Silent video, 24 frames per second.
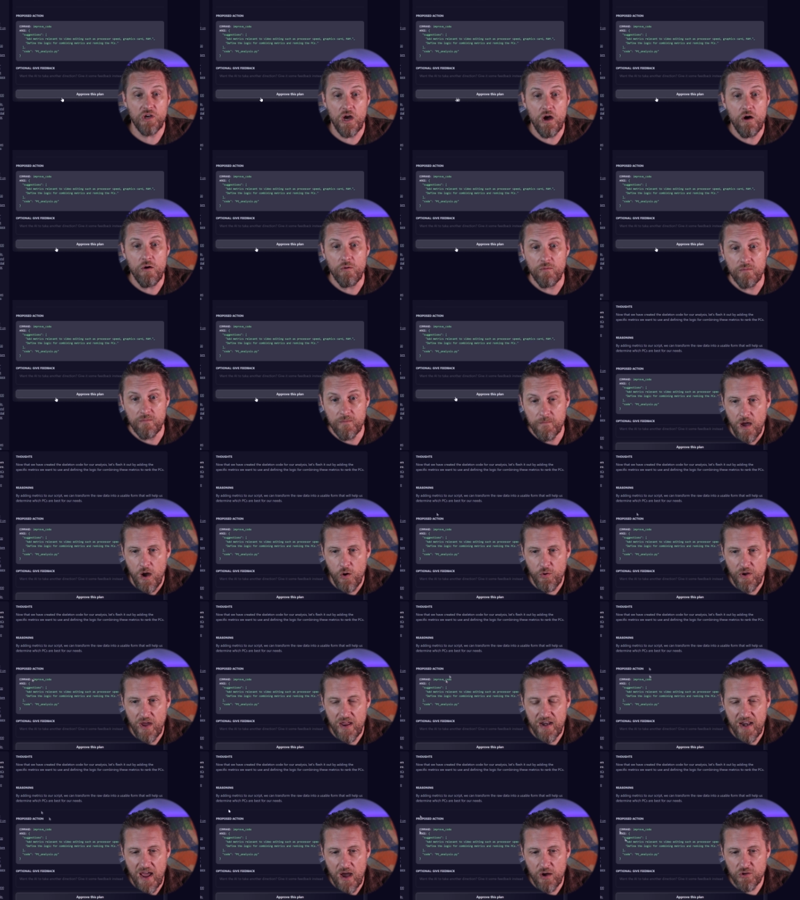own.
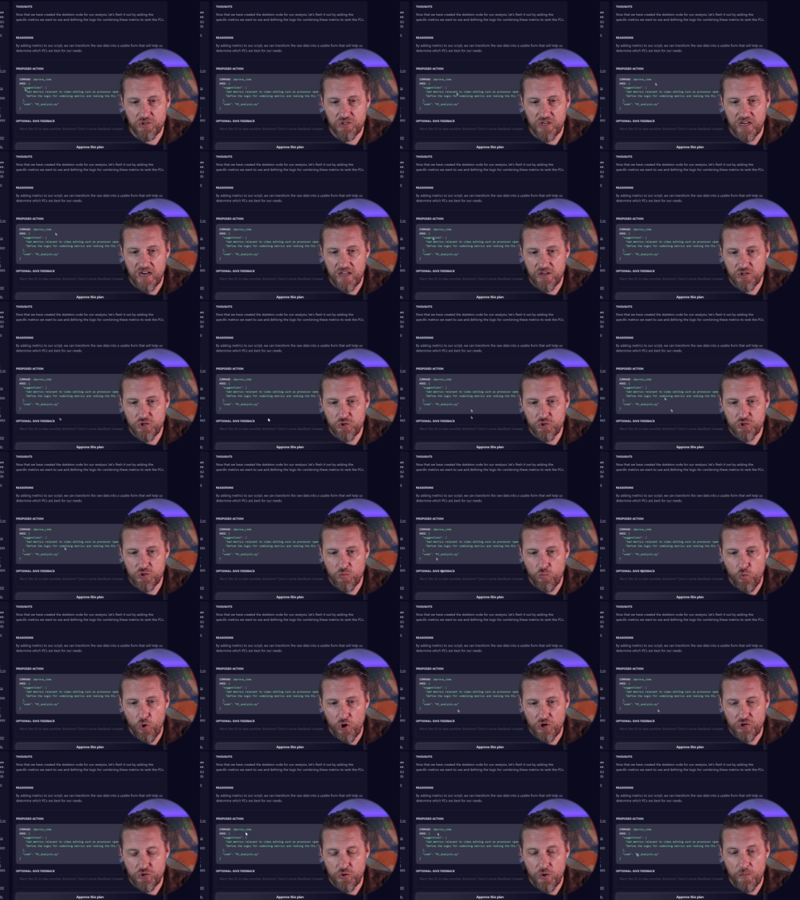Okay, now it's gonna do some
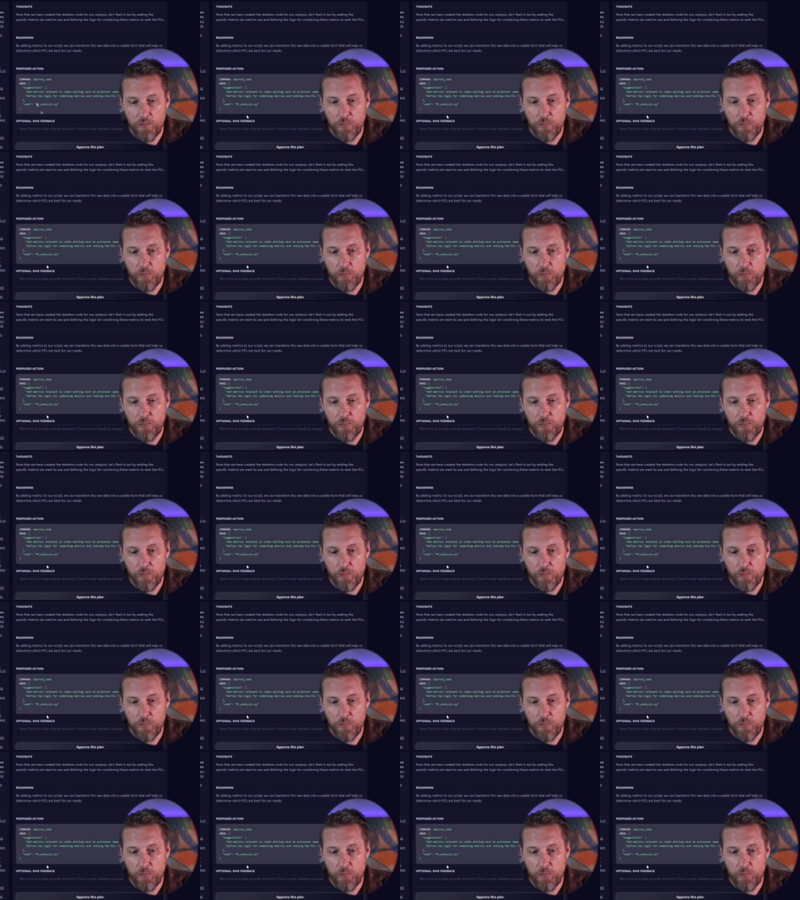work to